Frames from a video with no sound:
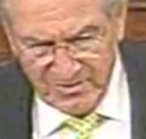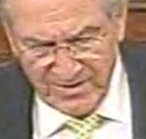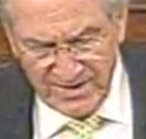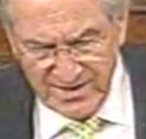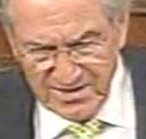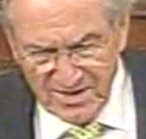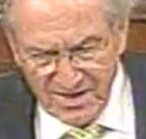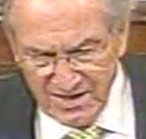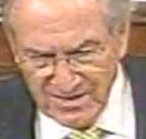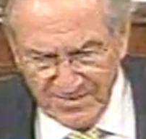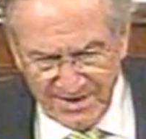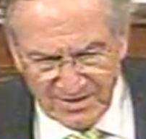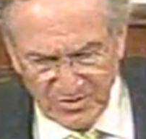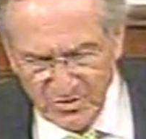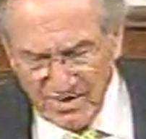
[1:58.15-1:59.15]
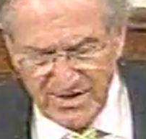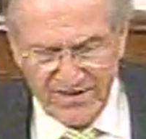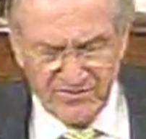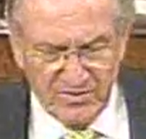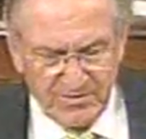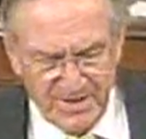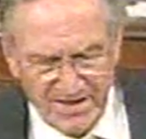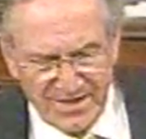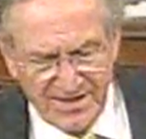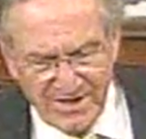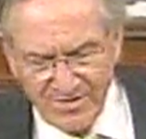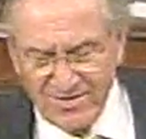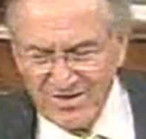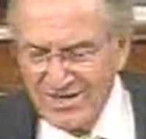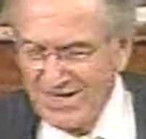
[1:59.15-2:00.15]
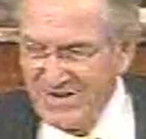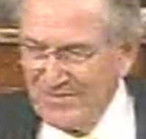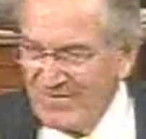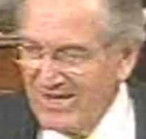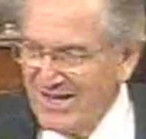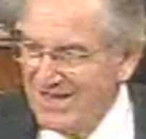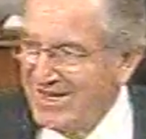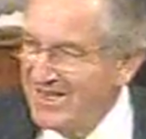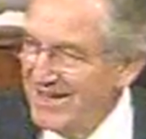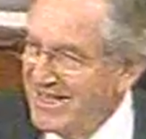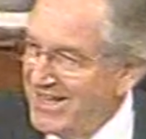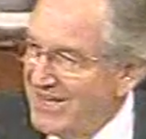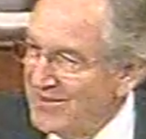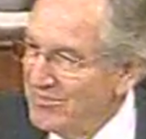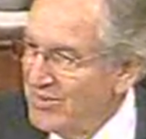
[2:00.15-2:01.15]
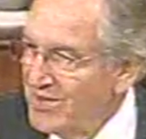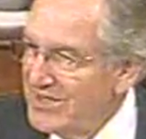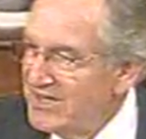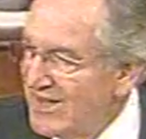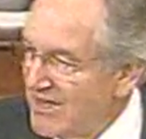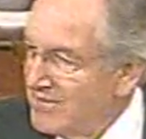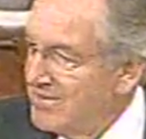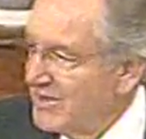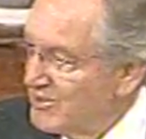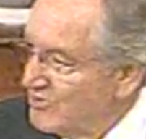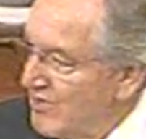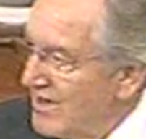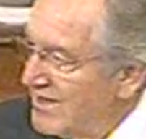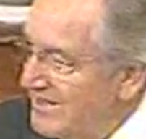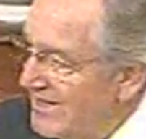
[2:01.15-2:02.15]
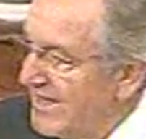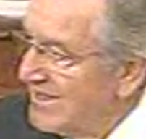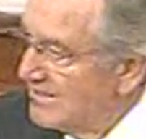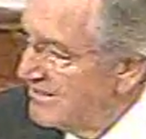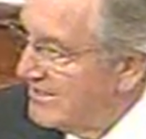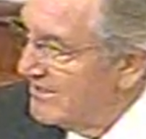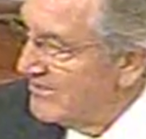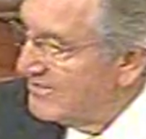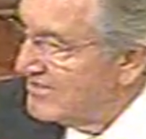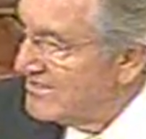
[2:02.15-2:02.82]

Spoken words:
they talk about going after Medicare, boy, talk about crocodile tears.